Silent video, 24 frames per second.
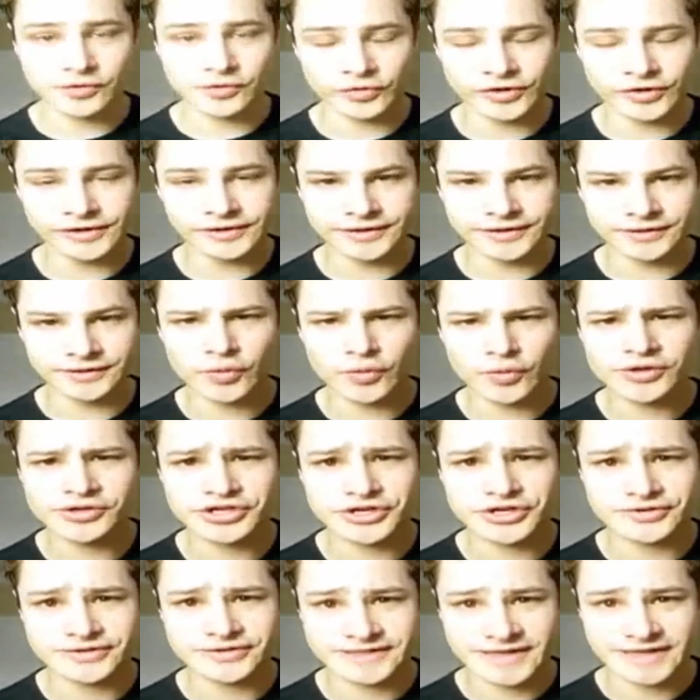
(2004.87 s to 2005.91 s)
I mean, really,
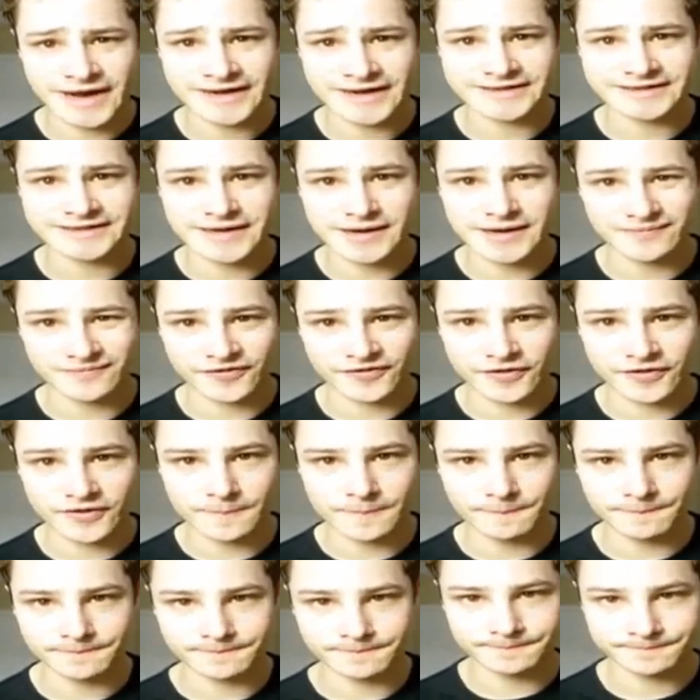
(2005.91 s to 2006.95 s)
where'd your dot come
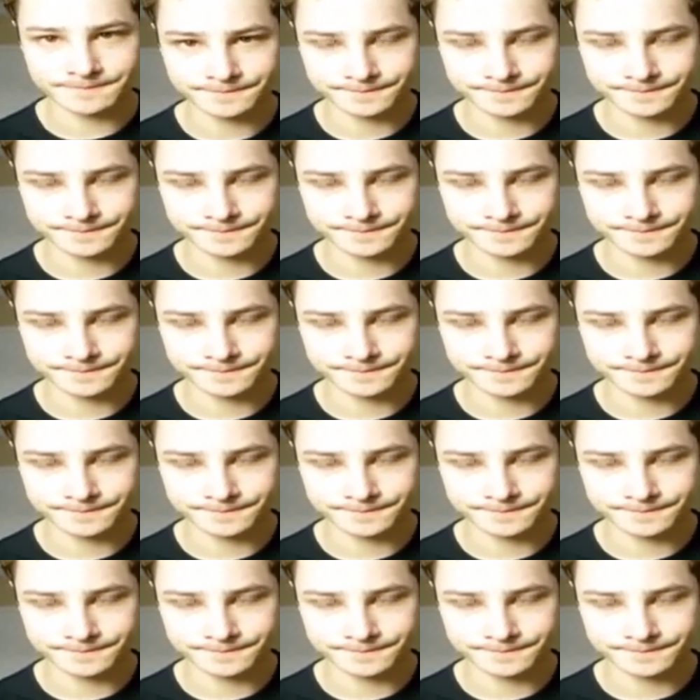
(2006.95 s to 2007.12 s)
from?